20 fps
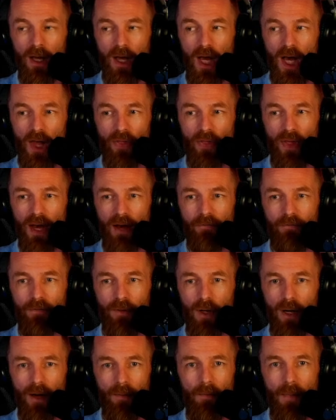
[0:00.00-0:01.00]
And
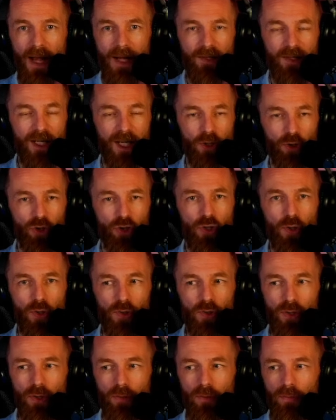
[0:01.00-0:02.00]
therefore, it makes it as good as
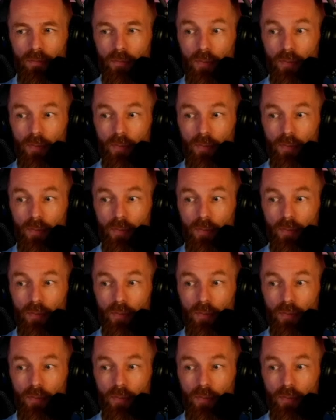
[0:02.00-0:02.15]
new.